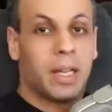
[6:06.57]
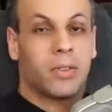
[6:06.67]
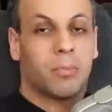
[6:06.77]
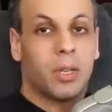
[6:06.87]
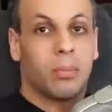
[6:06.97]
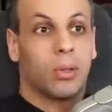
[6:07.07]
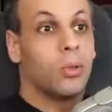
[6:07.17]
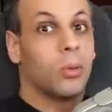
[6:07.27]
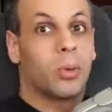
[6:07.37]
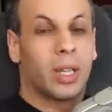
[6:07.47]
of the people
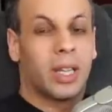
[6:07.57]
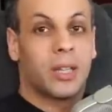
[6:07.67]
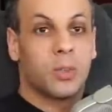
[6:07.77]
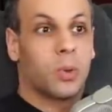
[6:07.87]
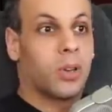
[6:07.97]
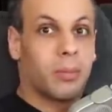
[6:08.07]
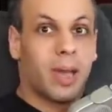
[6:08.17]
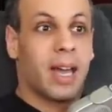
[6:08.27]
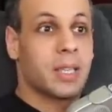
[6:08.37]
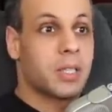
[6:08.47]
who were against wearing
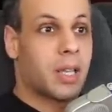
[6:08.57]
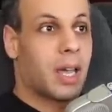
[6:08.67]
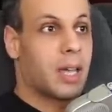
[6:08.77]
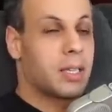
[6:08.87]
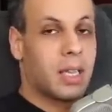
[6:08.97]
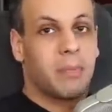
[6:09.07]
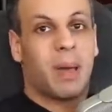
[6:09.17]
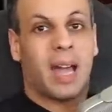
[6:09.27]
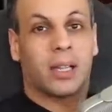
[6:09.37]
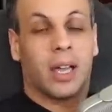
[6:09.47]
masks as a
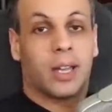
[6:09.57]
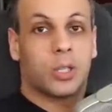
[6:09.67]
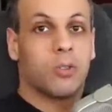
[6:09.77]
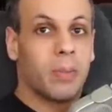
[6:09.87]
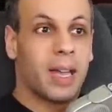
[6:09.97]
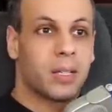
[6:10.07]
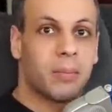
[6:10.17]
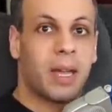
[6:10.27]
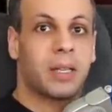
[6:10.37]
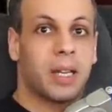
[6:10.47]
backlash to mask
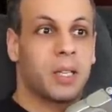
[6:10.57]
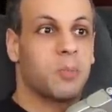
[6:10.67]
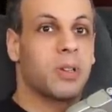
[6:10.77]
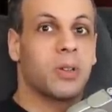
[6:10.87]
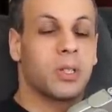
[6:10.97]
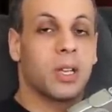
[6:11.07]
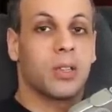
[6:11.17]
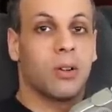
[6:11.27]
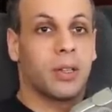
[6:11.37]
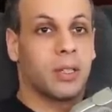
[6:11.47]
mandates because they
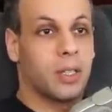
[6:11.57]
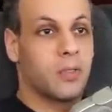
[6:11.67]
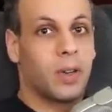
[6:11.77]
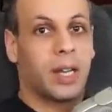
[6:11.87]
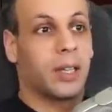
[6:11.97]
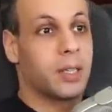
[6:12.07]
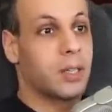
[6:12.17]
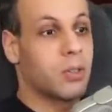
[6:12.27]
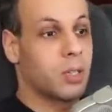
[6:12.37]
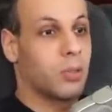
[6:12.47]
thought that this violates
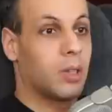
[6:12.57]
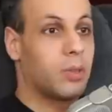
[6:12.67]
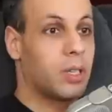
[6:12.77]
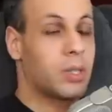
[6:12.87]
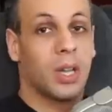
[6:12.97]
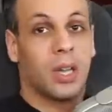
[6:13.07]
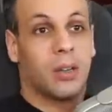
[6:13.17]
their civil liberties